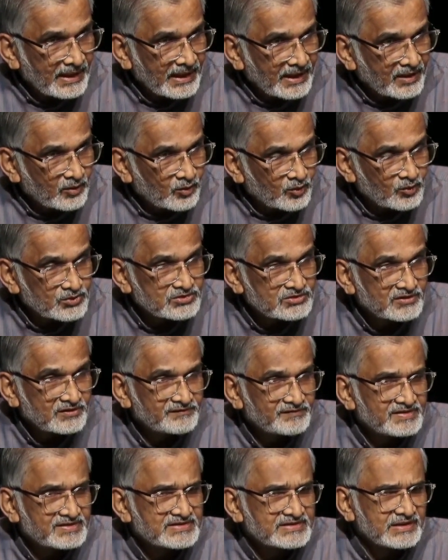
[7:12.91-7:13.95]
and host
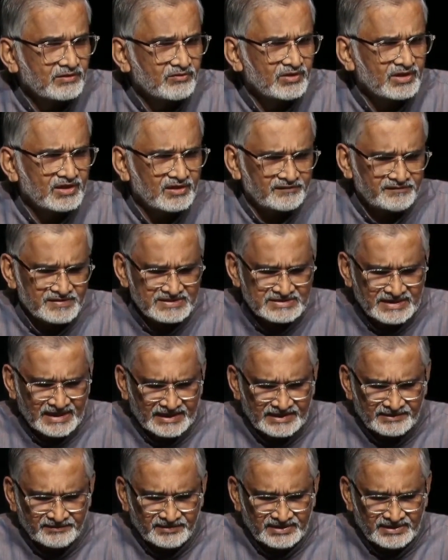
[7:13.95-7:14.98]
of several of his
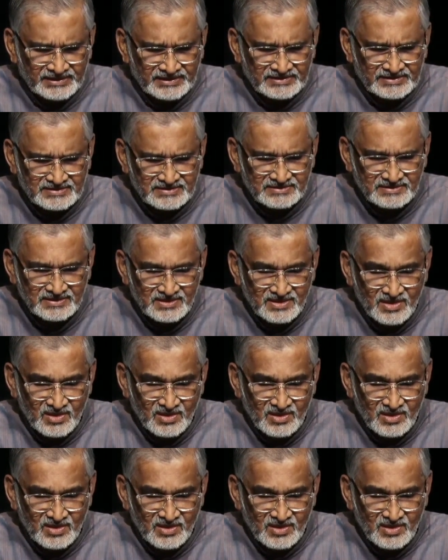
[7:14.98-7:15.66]
activities